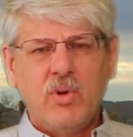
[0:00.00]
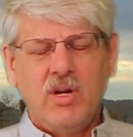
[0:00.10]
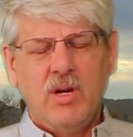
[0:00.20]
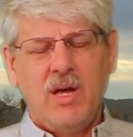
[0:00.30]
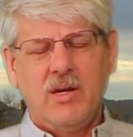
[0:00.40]
We
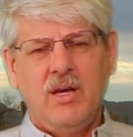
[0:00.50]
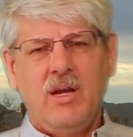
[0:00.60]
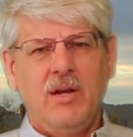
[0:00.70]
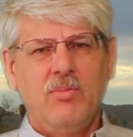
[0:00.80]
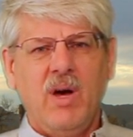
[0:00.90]
could
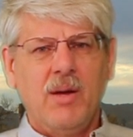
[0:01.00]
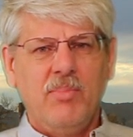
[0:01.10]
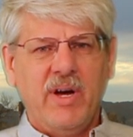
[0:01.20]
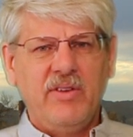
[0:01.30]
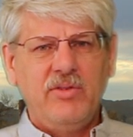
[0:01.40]
get hit by a
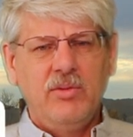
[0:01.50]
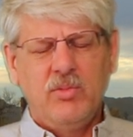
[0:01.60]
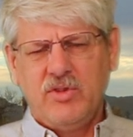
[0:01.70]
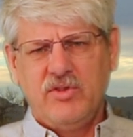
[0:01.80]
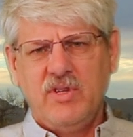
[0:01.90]
bus,
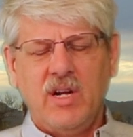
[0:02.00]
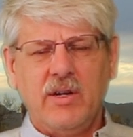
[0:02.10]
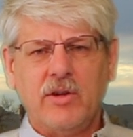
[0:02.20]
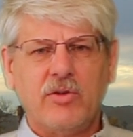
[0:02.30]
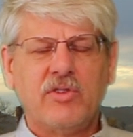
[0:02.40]
which is not
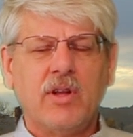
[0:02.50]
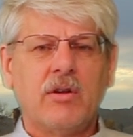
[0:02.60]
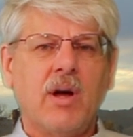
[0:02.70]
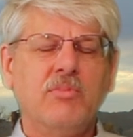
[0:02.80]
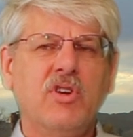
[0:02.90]
an
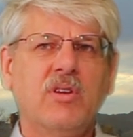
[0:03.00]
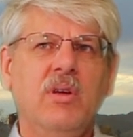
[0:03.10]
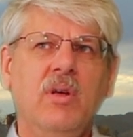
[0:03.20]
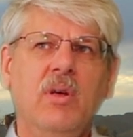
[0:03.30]
interstellar object.